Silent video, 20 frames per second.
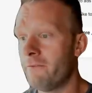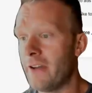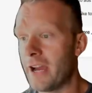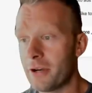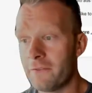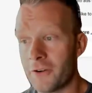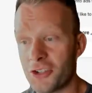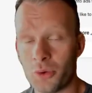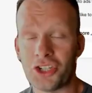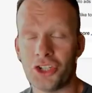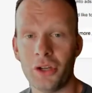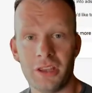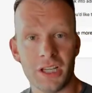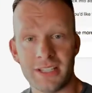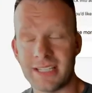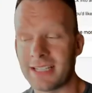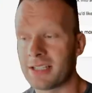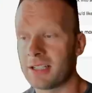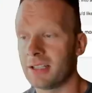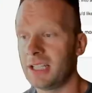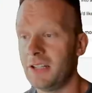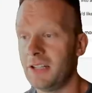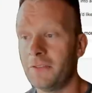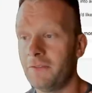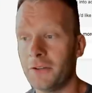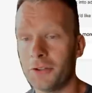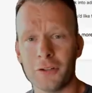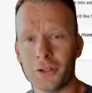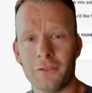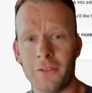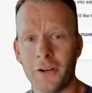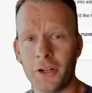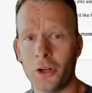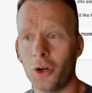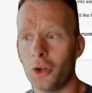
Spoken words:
You can think of this as a lead filter funnel.